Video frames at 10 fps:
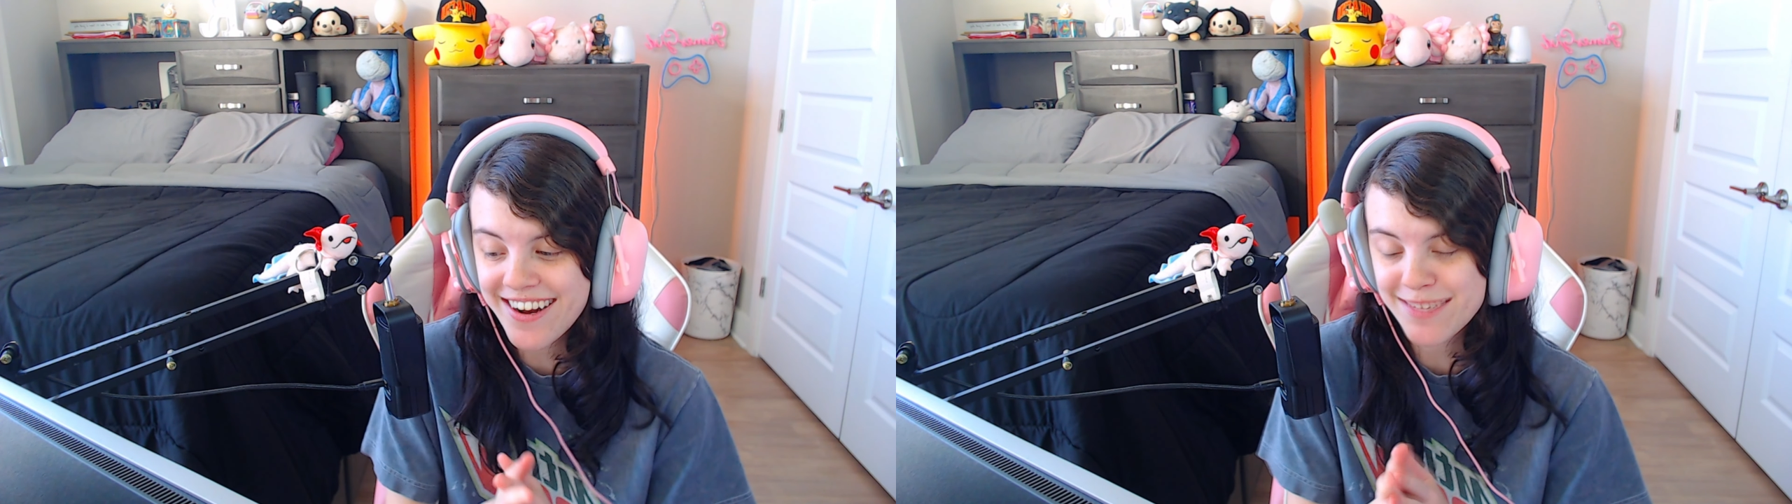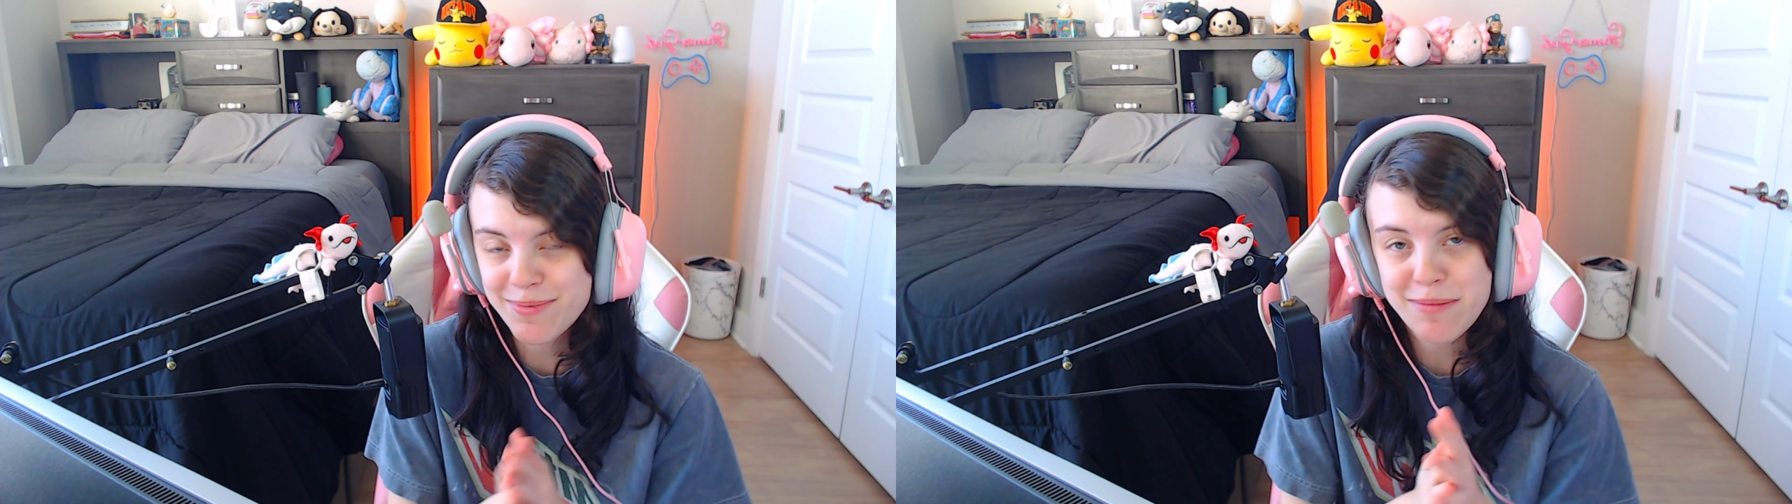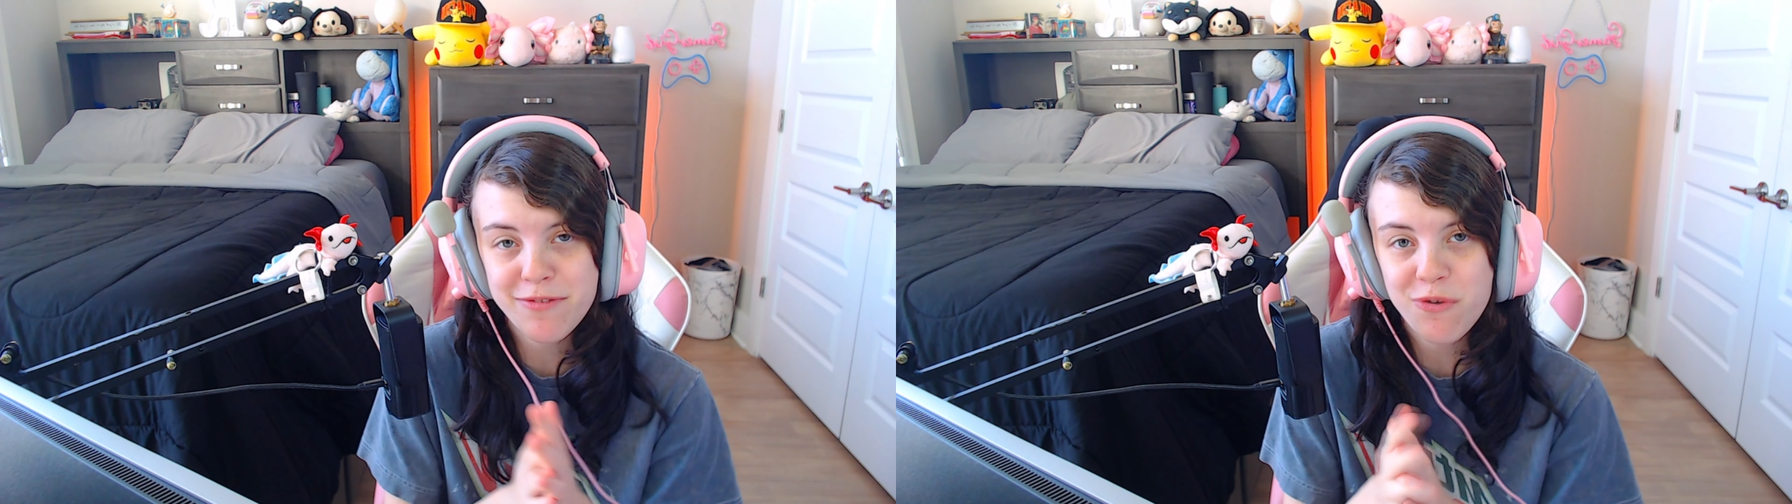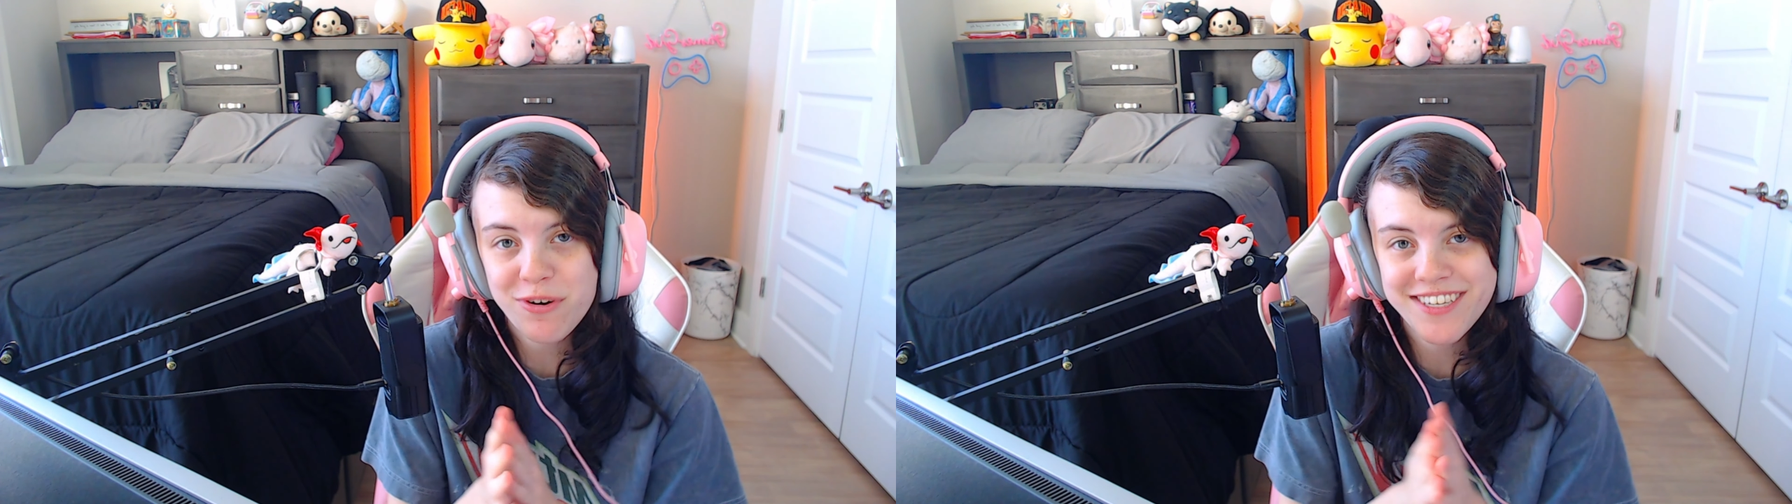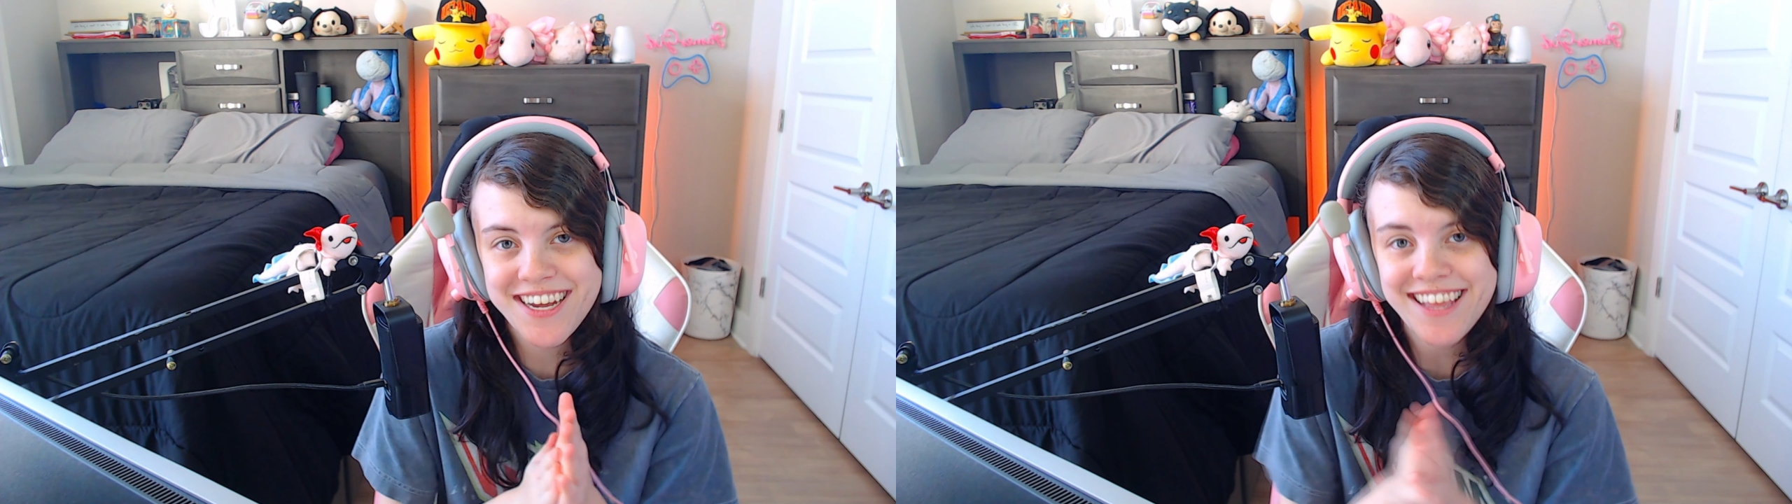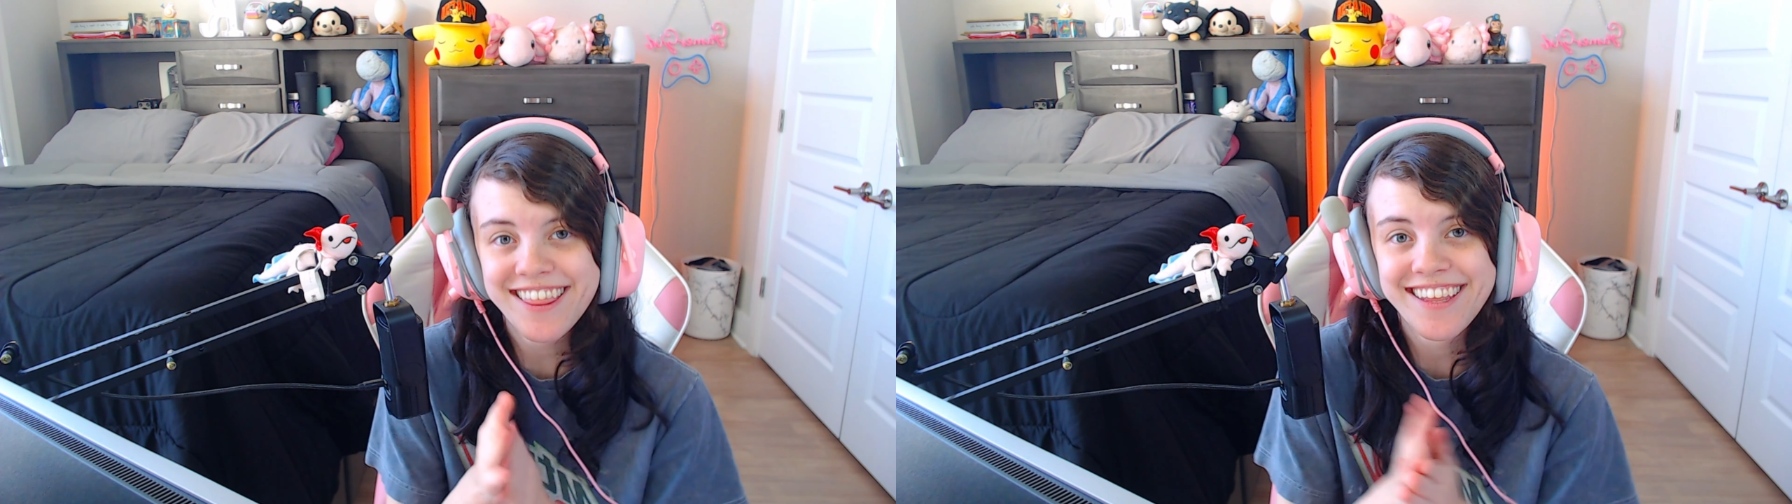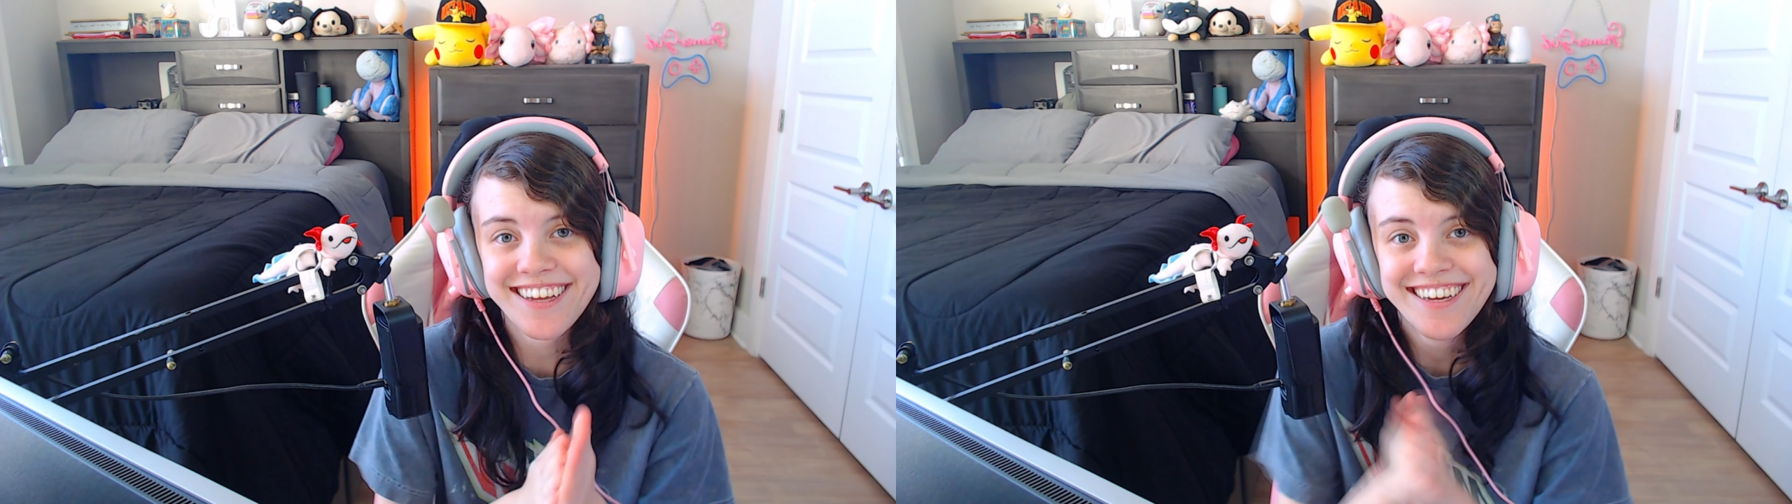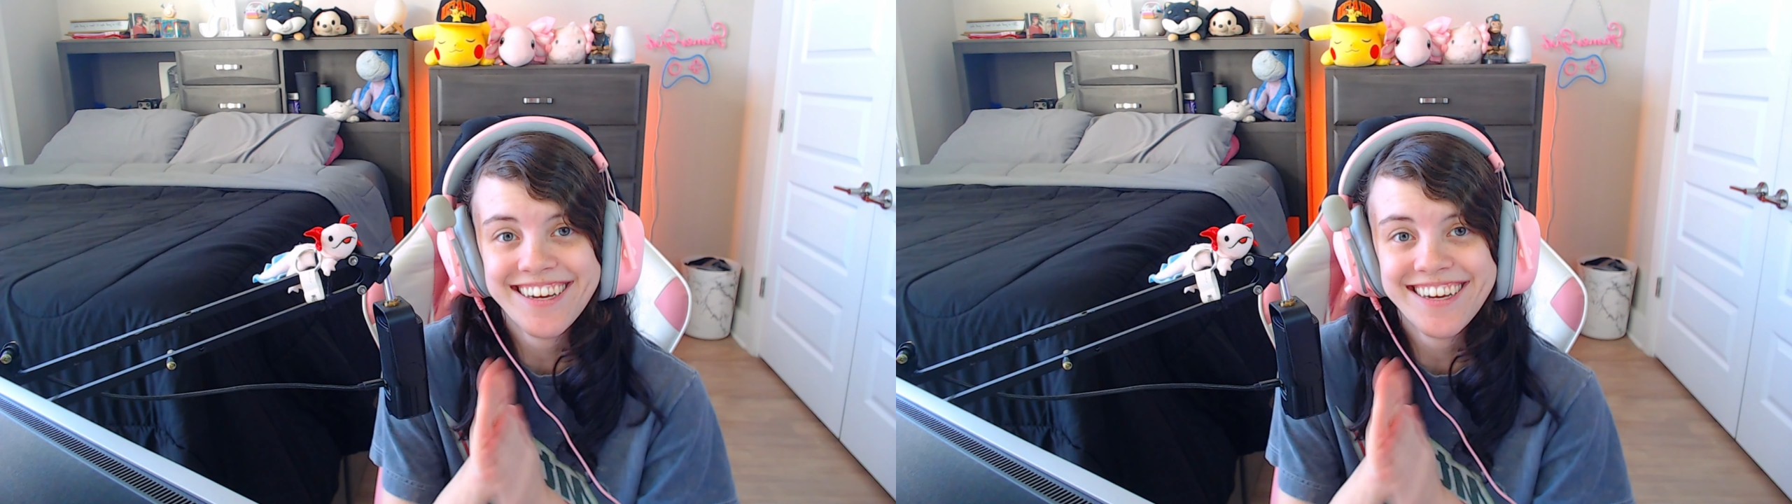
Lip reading: it is September 14th.